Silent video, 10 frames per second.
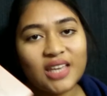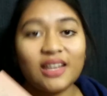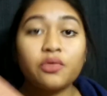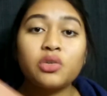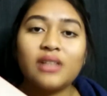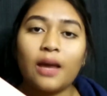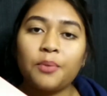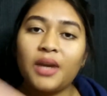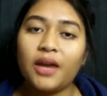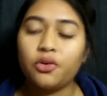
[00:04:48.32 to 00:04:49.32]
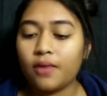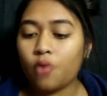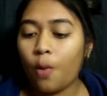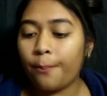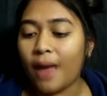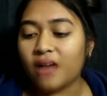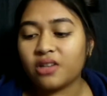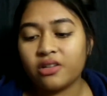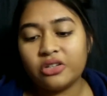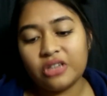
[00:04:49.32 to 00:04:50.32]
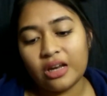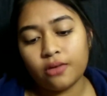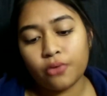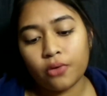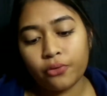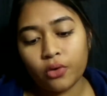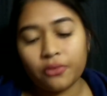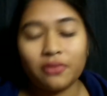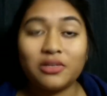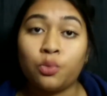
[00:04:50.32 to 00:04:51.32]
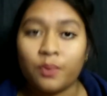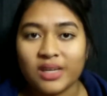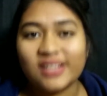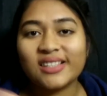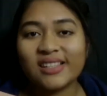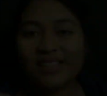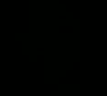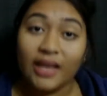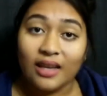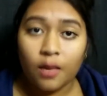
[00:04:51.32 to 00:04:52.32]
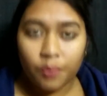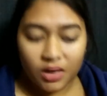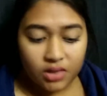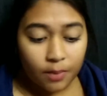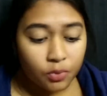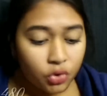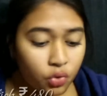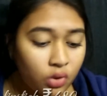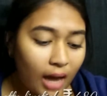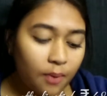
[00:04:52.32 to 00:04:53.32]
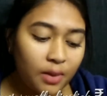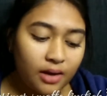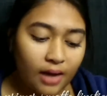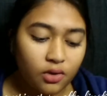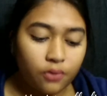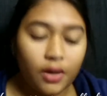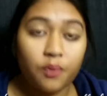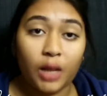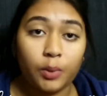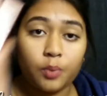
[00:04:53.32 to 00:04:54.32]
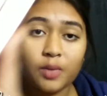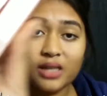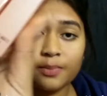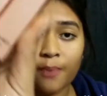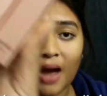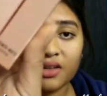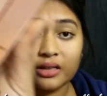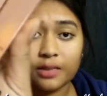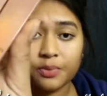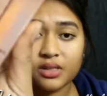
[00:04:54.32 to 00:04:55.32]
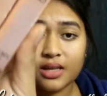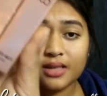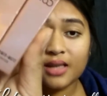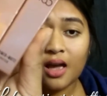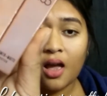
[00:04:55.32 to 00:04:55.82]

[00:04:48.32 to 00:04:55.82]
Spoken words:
yes, that was Lakme 9 to 5 Compact and retailed for 450 rupees. Then I picked up two Lakme 9 to 5 primer plus matte lipsticks.